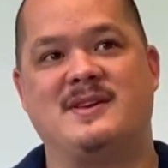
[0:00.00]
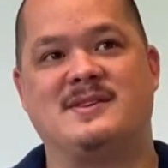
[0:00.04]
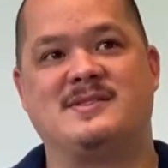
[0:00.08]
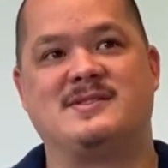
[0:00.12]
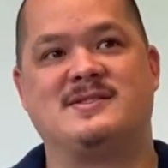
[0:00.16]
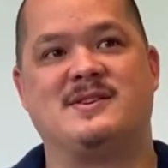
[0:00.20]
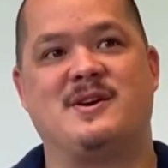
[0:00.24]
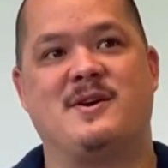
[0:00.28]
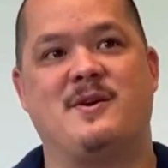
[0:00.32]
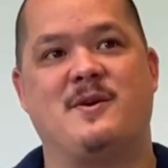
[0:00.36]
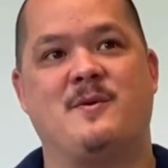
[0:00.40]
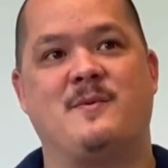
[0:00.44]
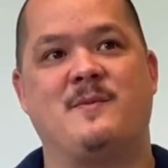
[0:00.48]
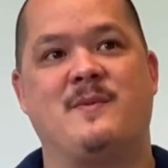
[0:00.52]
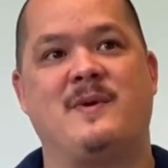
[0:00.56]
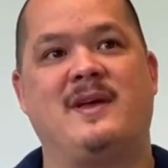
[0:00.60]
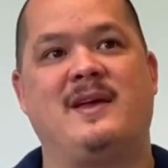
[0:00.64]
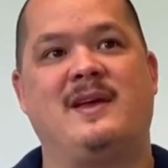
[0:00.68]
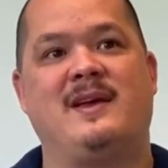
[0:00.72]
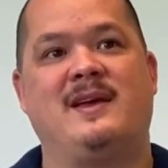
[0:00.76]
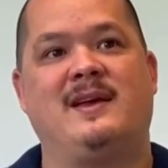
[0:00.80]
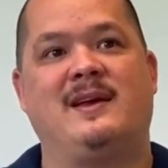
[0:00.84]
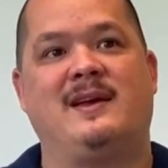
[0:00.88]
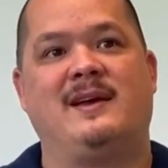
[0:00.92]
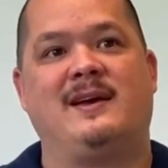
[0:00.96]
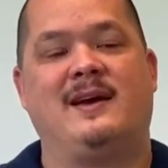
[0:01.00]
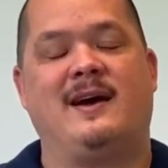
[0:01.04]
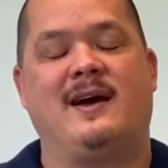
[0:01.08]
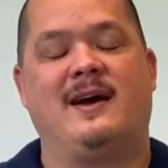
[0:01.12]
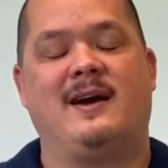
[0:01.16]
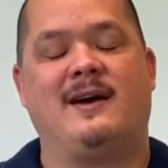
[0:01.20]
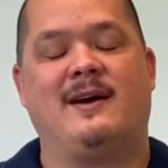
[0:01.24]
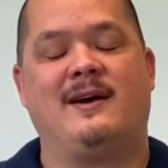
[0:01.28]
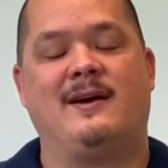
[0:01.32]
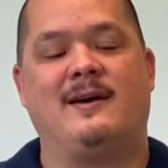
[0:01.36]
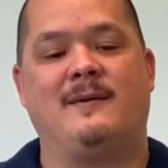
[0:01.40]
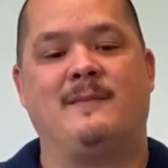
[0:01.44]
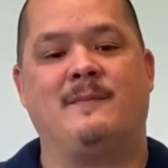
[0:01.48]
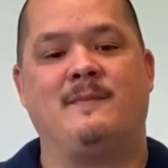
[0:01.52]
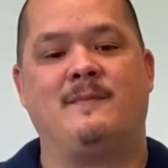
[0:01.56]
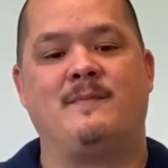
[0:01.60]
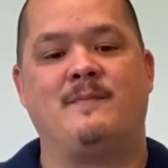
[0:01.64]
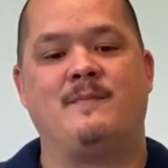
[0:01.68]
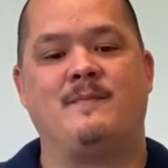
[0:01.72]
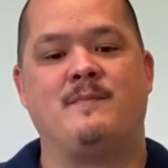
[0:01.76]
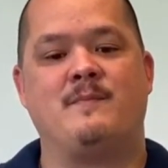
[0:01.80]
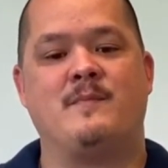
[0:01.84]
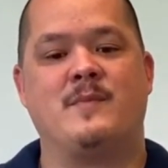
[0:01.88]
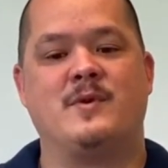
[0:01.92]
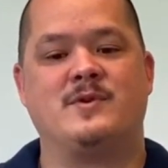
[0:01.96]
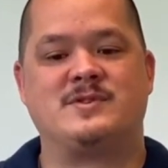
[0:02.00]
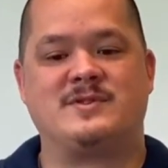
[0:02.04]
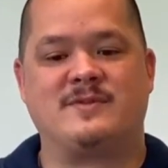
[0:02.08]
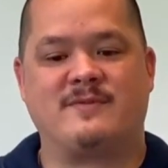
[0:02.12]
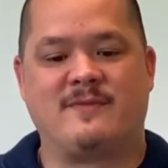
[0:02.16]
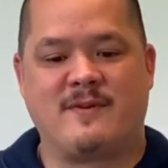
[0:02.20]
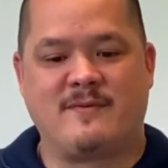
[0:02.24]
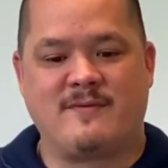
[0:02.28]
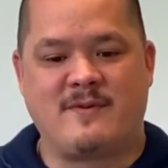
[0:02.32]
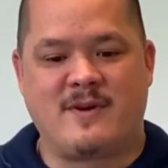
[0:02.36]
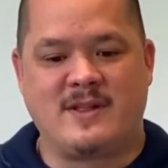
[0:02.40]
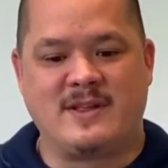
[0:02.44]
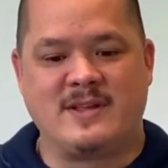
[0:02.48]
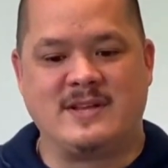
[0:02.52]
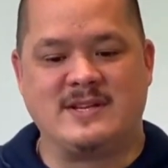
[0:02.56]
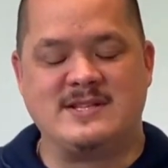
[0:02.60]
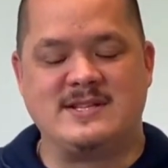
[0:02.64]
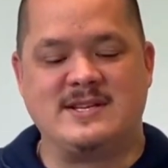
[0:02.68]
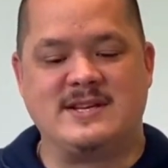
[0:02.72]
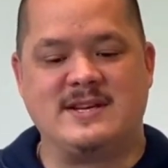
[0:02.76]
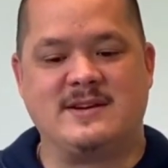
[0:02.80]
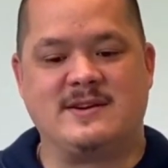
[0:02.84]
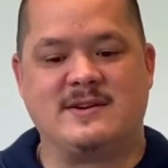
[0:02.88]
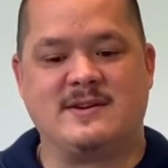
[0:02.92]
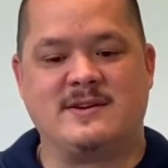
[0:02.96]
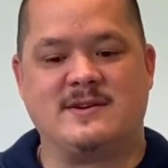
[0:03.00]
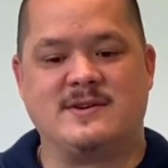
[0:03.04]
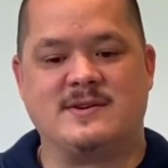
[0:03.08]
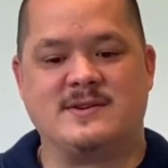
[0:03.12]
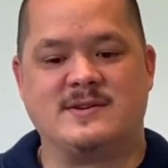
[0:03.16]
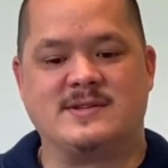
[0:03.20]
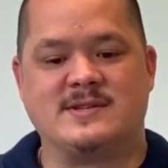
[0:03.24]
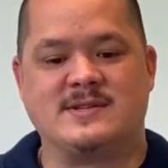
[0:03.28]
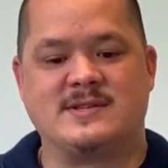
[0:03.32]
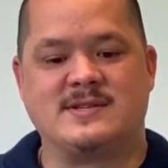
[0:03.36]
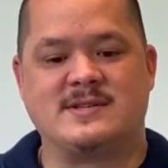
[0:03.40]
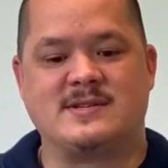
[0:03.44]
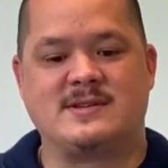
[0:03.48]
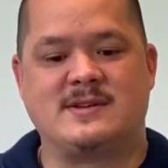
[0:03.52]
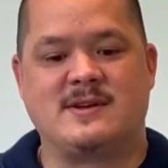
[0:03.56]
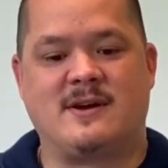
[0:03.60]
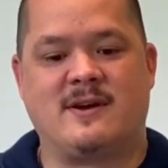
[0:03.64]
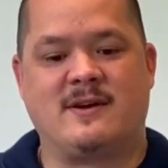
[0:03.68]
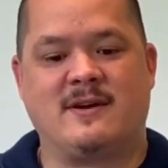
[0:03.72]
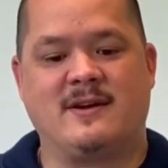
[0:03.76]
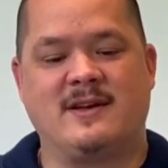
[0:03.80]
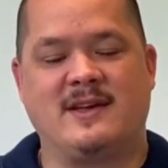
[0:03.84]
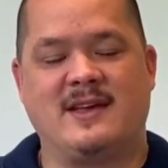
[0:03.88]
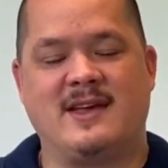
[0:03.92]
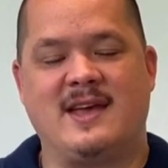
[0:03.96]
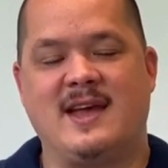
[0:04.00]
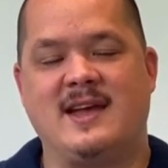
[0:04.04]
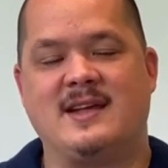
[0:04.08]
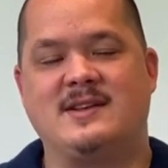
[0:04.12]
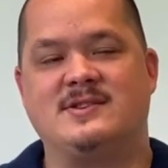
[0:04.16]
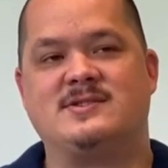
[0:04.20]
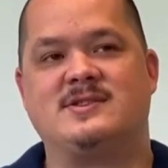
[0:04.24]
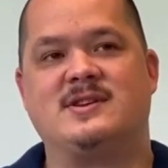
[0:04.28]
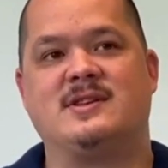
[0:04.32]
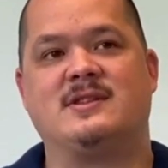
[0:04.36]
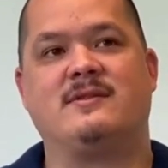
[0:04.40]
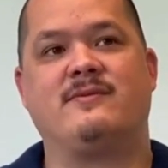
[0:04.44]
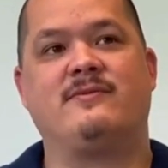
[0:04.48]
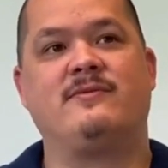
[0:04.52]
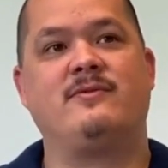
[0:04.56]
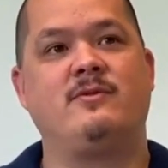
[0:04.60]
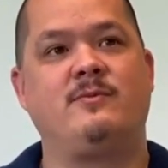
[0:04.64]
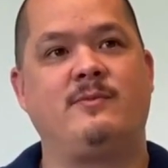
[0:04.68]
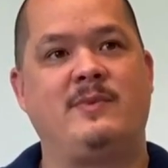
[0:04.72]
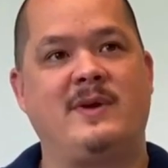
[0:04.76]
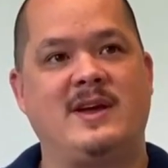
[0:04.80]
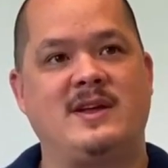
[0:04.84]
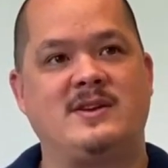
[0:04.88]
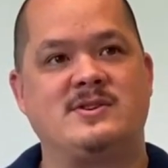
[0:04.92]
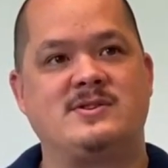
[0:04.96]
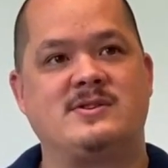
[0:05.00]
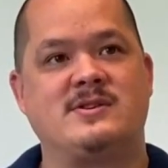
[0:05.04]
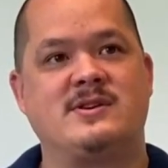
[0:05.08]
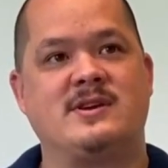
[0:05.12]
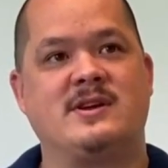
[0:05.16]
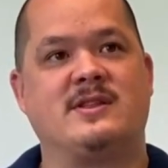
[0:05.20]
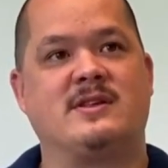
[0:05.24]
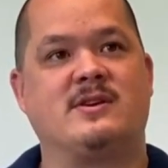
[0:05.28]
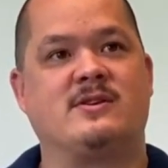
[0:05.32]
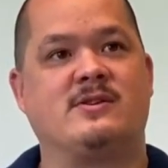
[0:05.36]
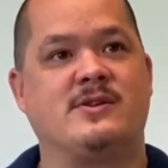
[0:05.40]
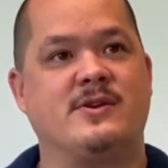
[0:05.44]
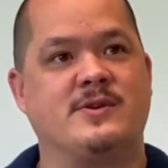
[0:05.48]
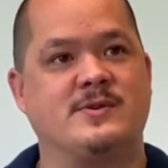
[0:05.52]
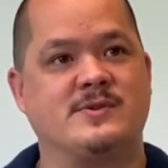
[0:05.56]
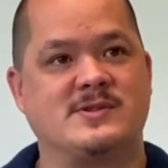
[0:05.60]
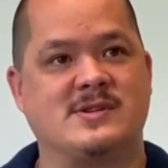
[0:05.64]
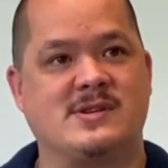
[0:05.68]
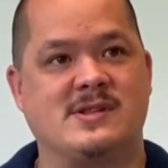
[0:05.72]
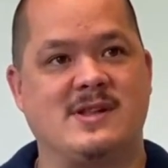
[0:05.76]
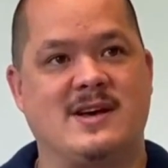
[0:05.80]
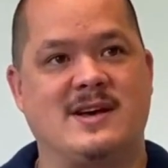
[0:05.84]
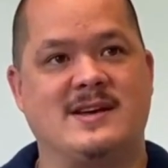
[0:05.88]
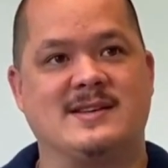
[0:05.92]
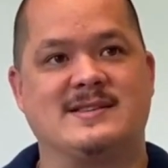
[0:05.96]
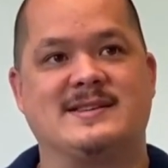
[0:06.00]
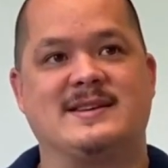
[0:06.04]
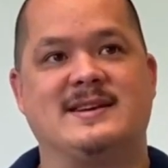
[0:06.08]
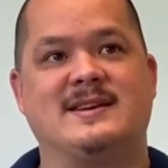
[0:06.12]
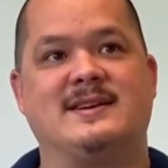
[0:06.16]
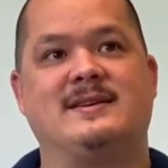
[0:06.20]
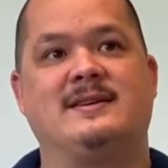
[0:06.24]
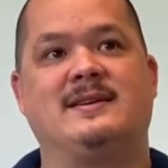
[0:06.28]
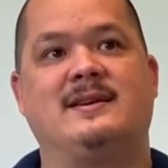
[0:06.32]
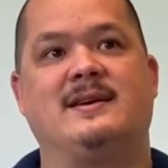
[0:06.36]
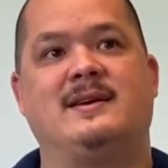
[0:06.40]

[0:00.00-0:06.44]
So most of our volunteers are engaged in the food pantry and the clothes closet,